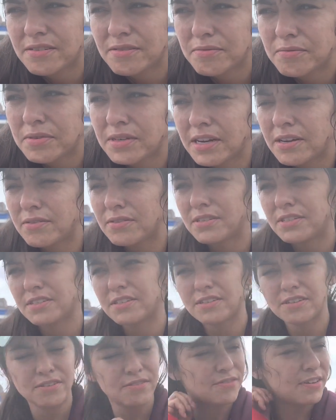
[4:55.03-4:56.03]
when I
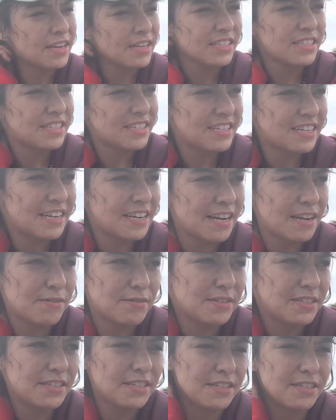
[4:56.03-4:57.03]
was arrested and I
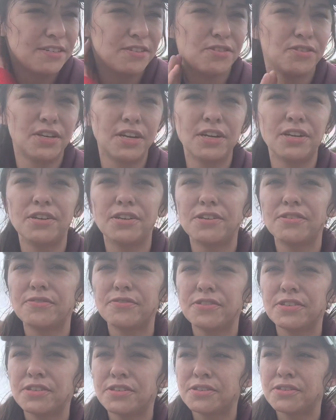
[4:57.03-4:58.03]
was in jail
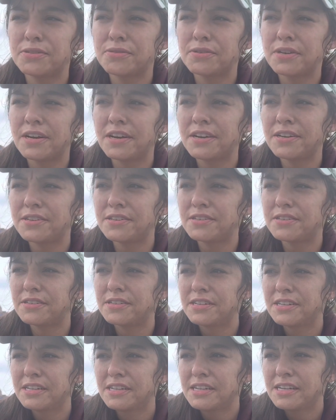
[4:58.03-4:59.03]
for a little while.
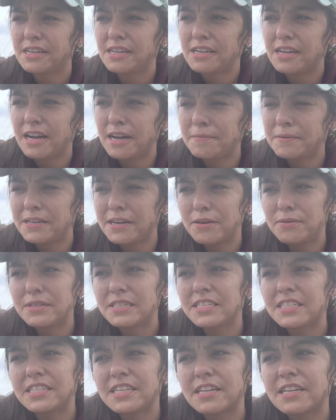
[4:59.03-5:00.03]
I mean, I
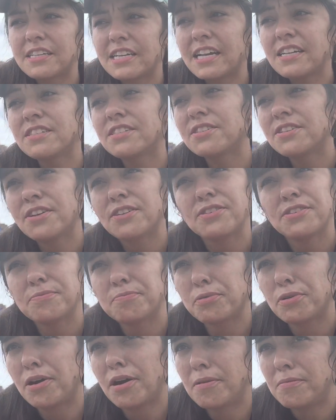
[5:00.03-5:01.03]
was sick. That's another
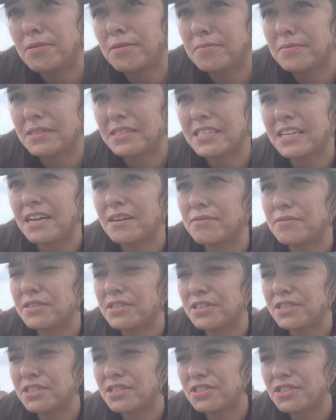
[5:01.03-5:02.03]
problem, is that when
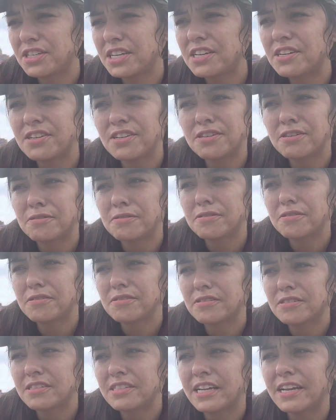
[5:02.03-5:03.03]
you're in jail,
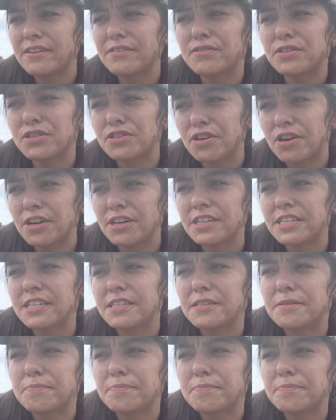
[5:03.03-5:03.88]
they've started